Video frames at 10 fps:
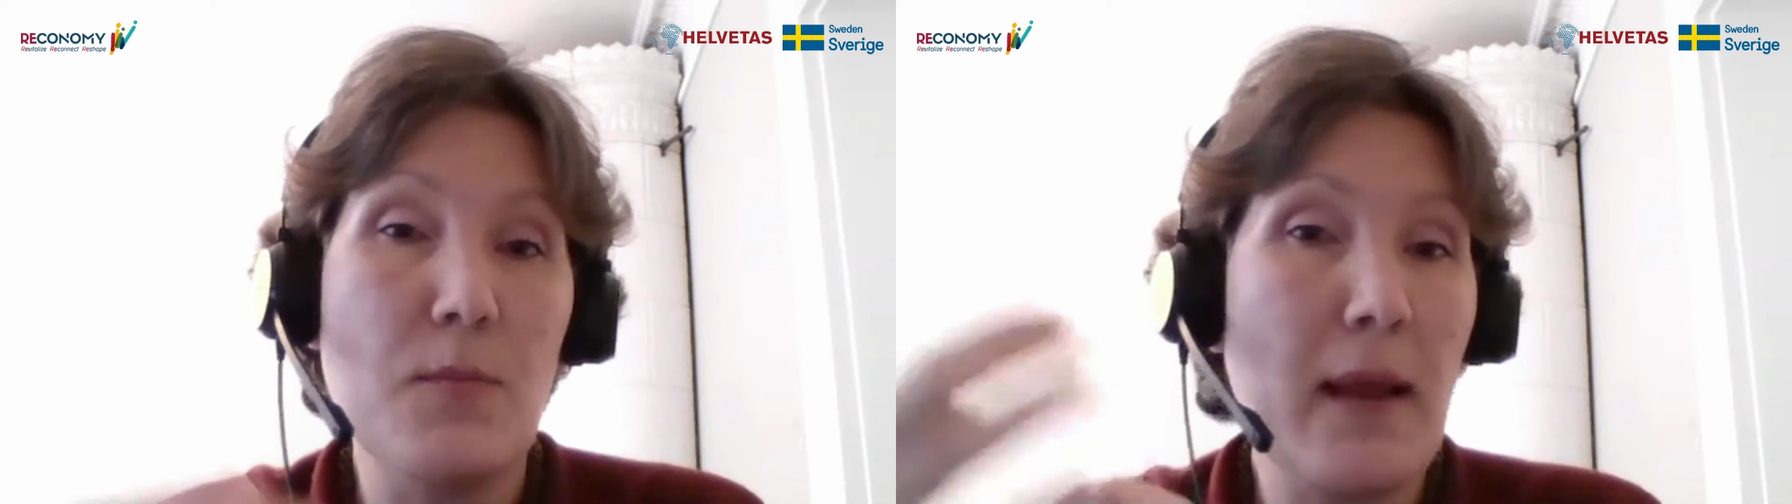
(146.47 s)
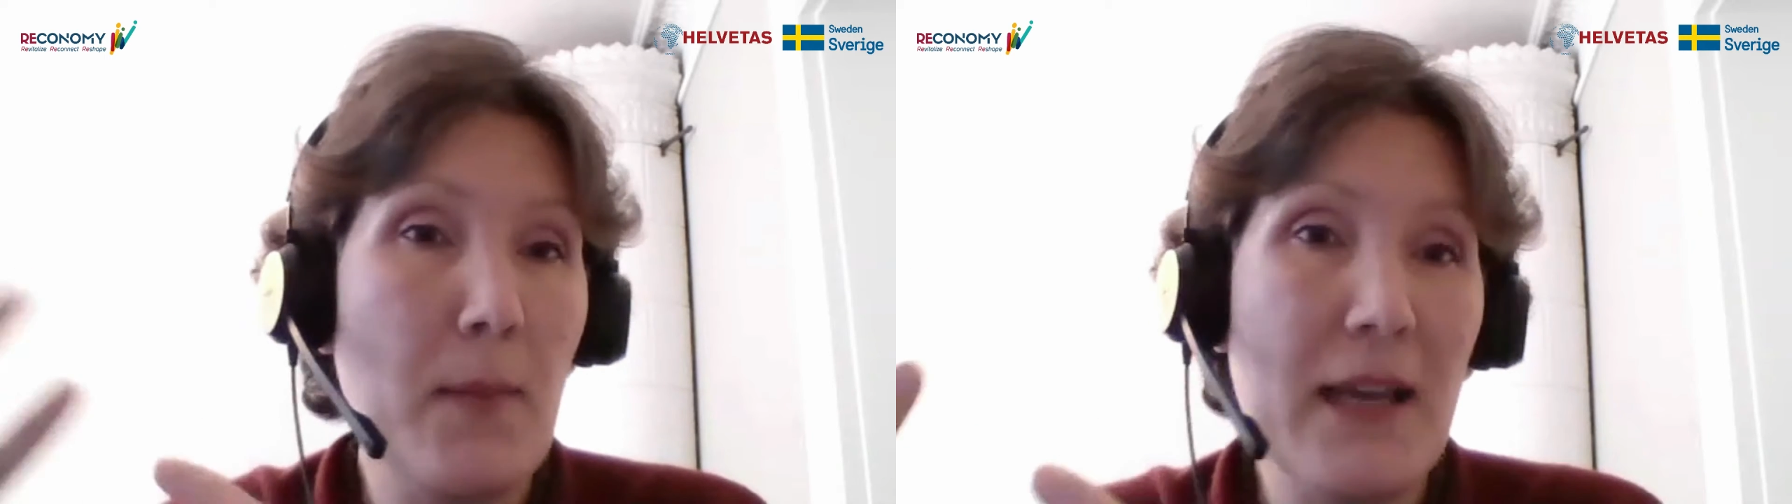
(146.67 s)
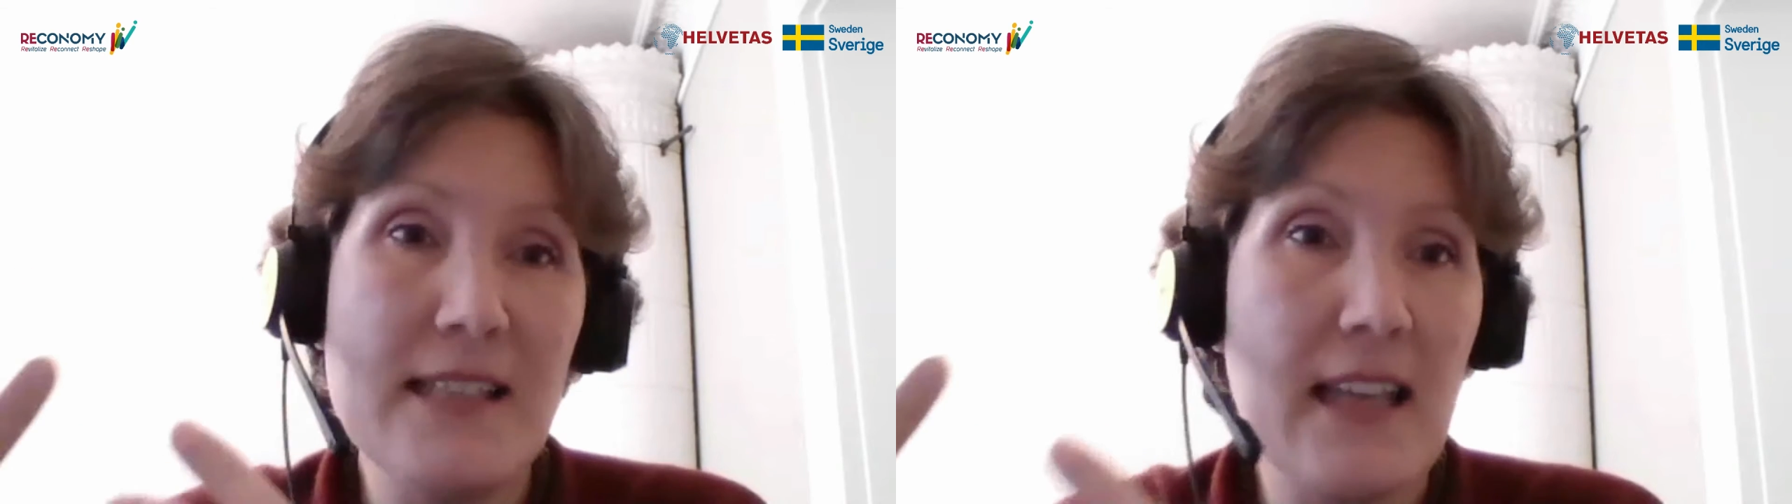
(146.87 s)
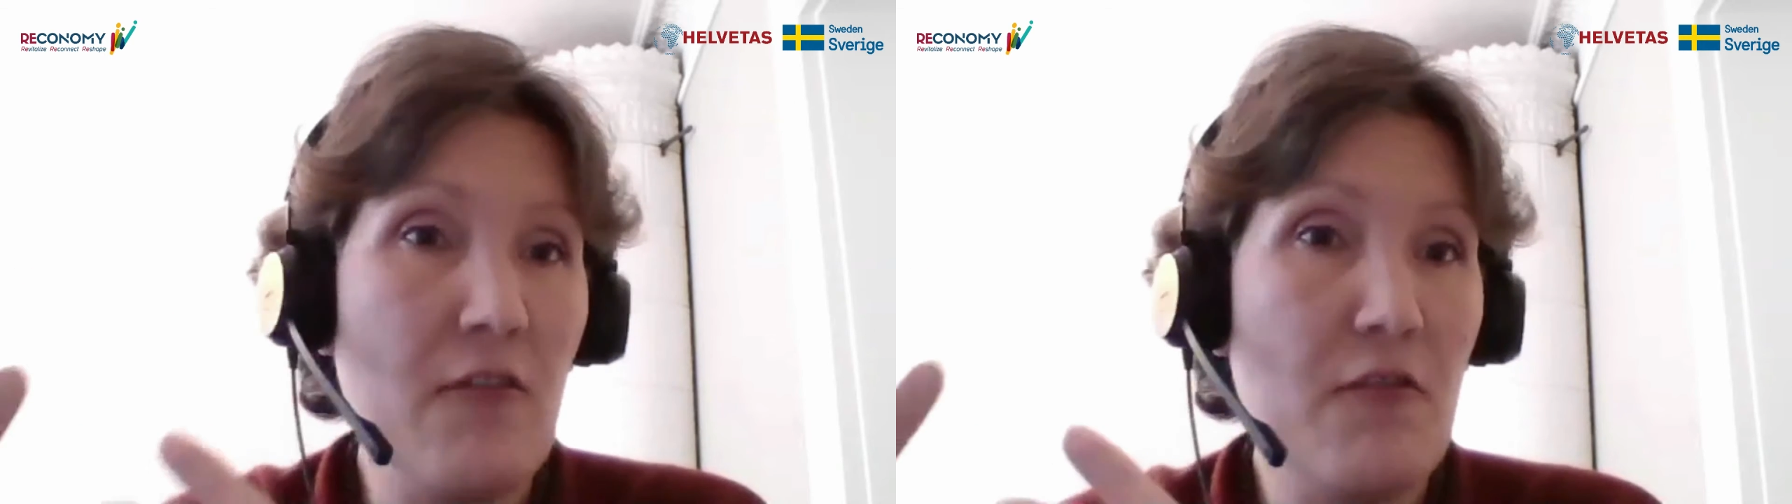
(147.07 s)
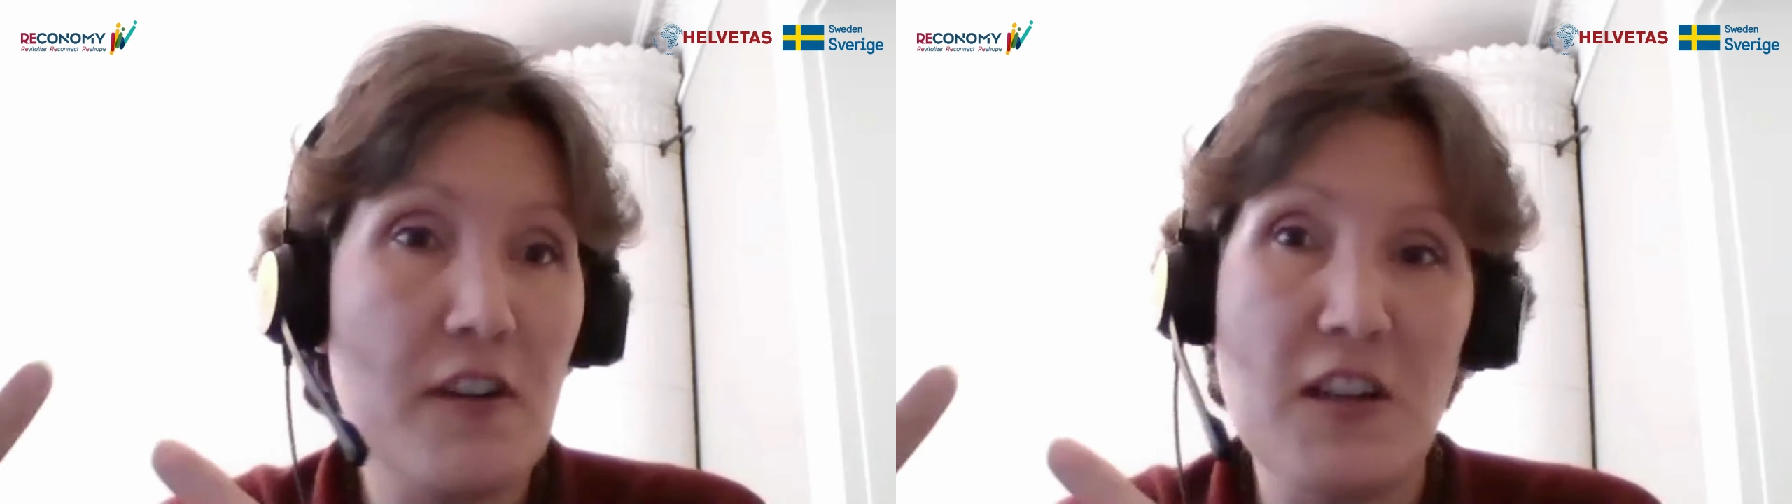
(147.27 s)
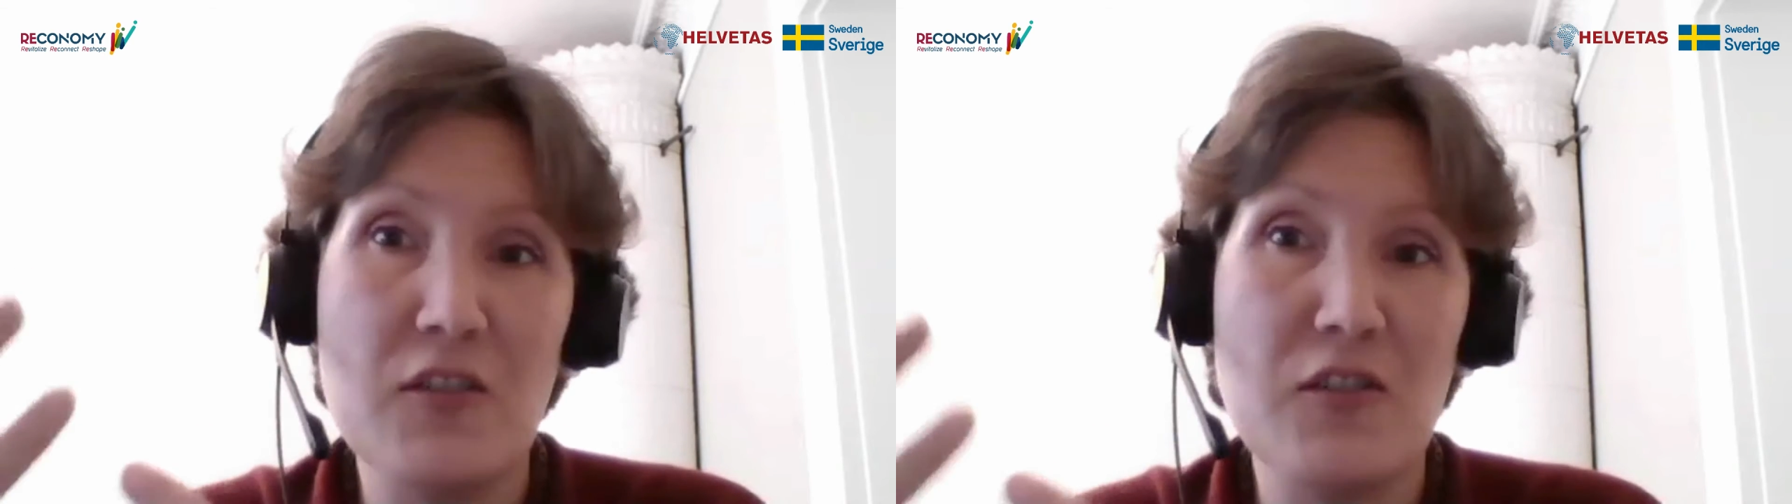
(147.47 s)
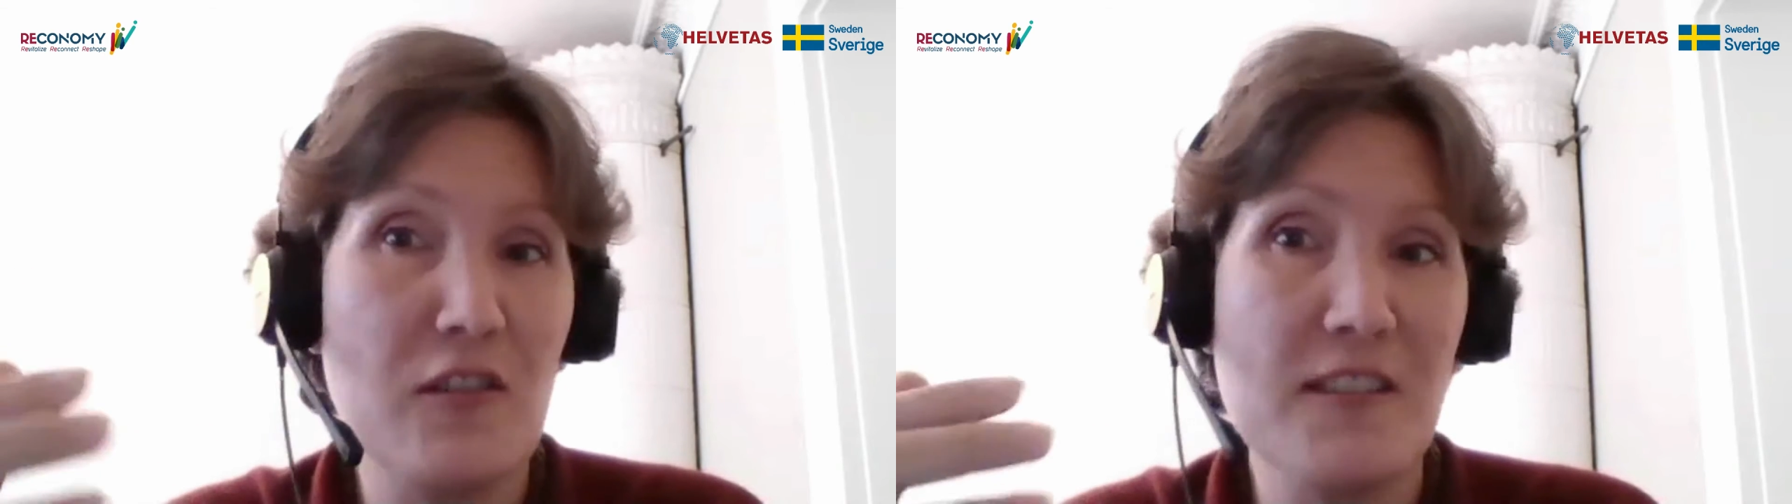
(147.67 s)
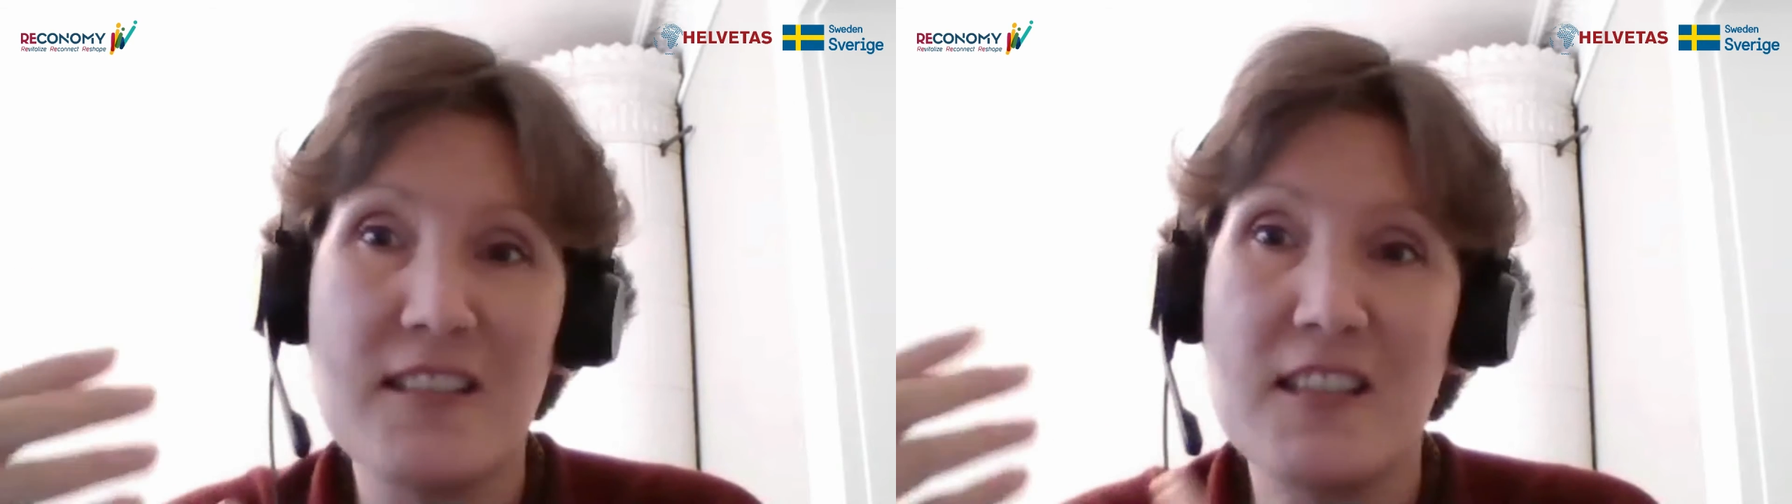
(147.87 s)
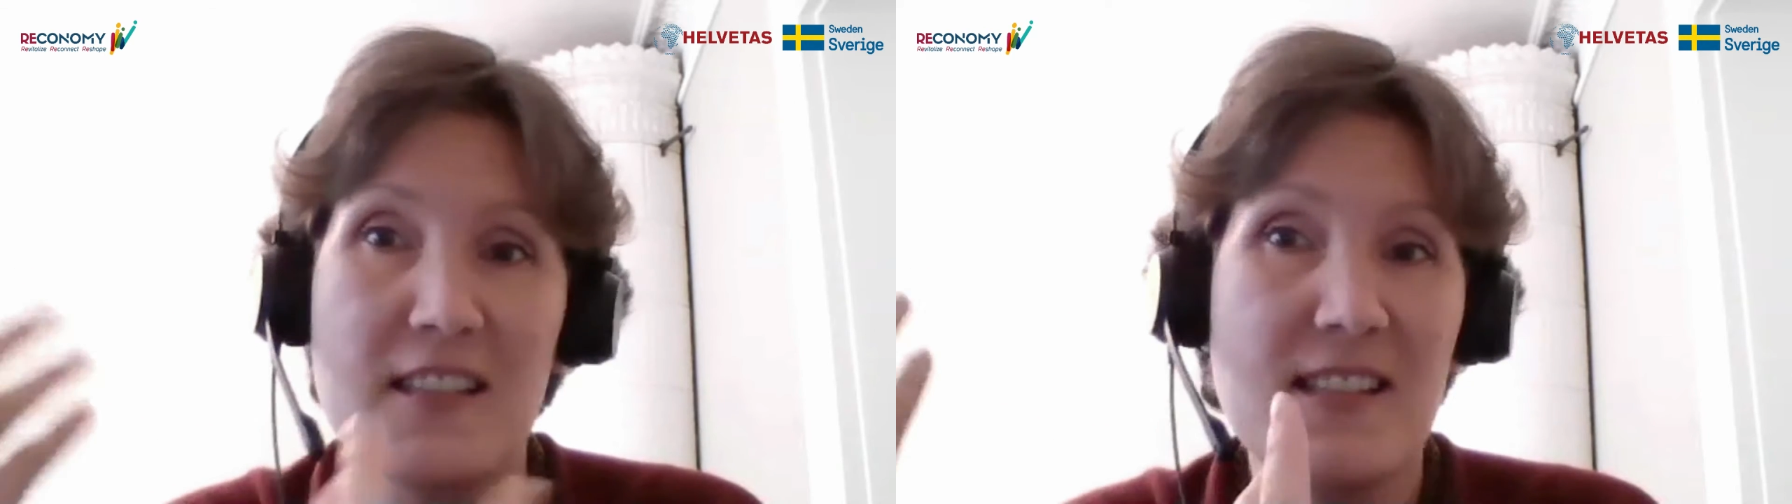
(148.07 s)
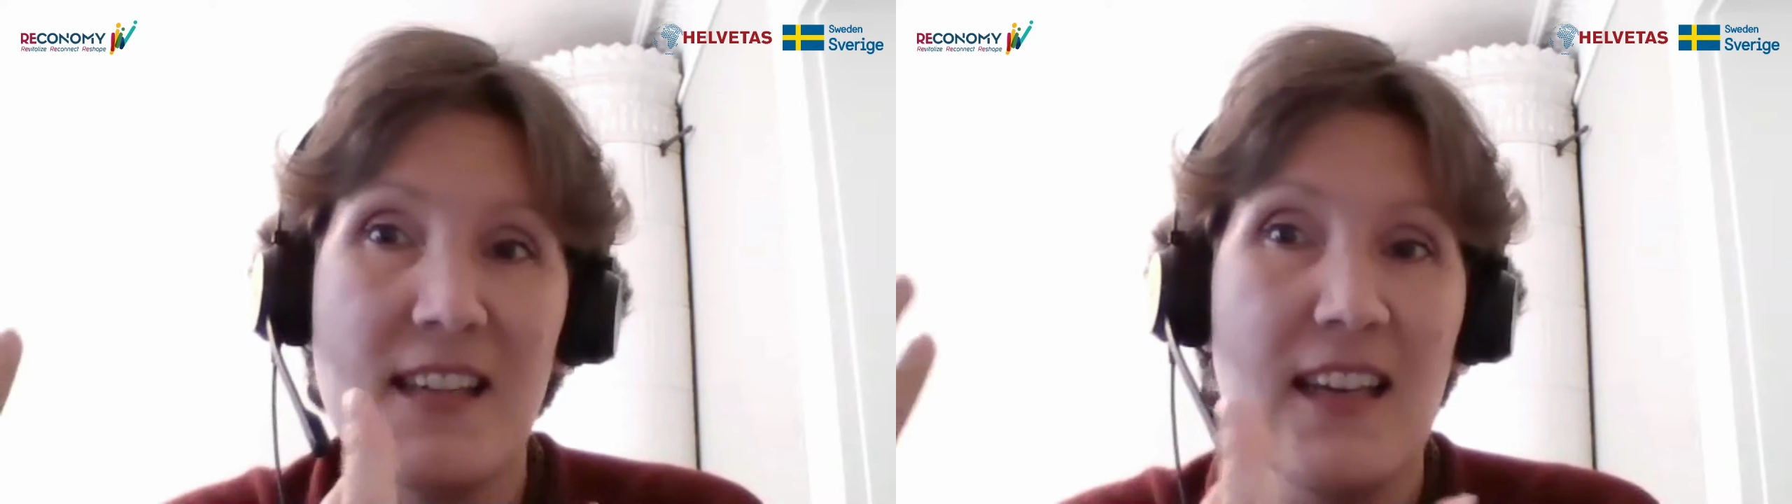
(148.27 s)
basic infrastructure such
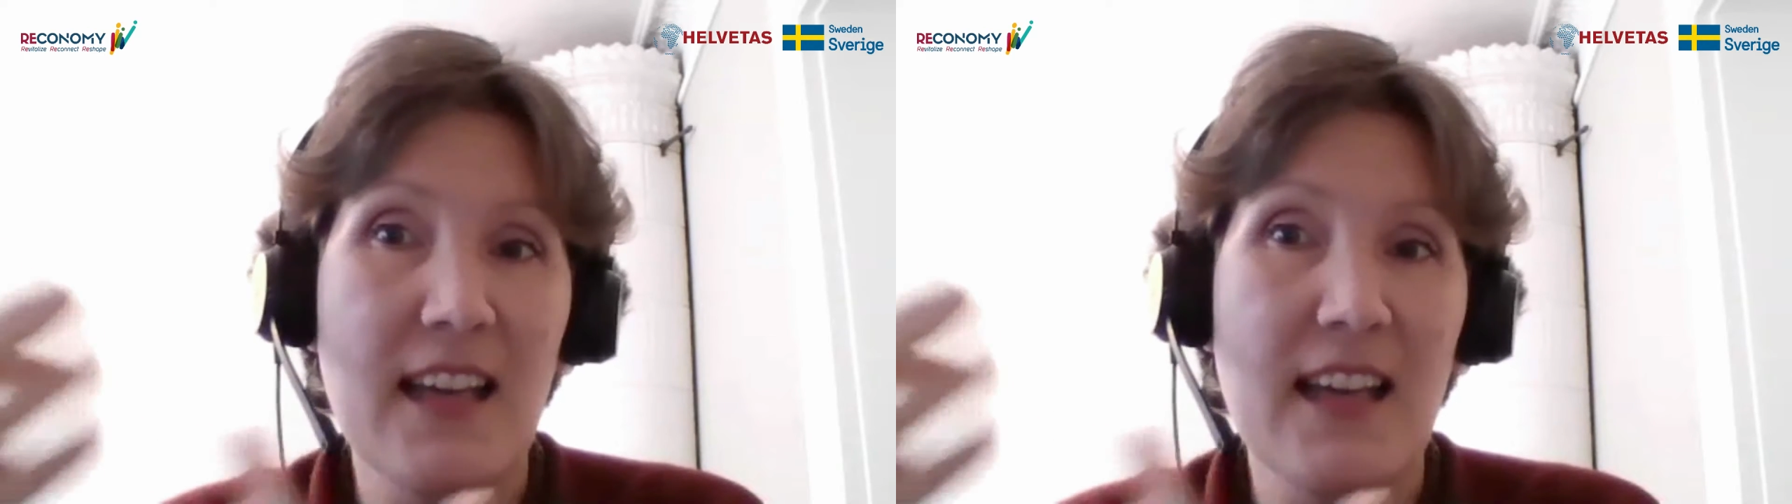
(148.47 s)
as